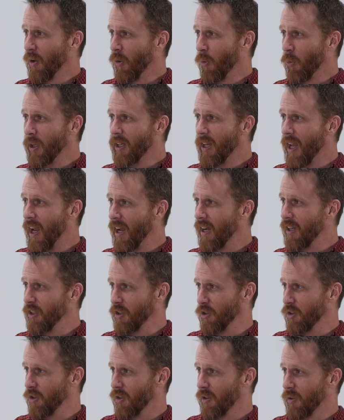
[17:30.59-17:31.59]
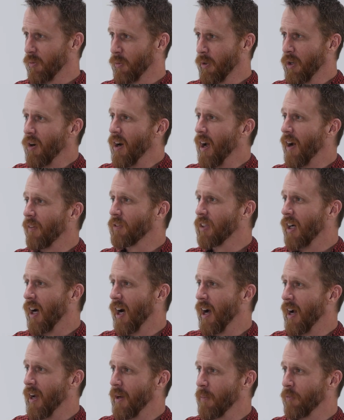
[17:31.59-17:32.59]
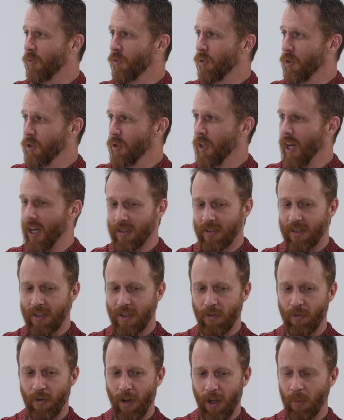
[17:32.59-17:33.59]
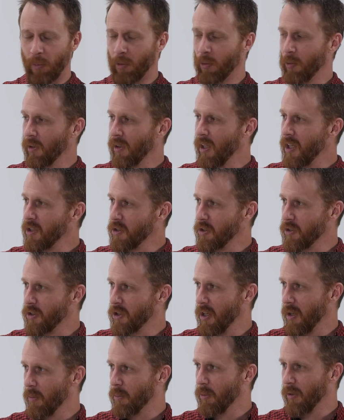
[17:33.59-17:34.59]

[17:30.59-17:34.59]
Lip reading: we don't have time for you guys to develop a relationship.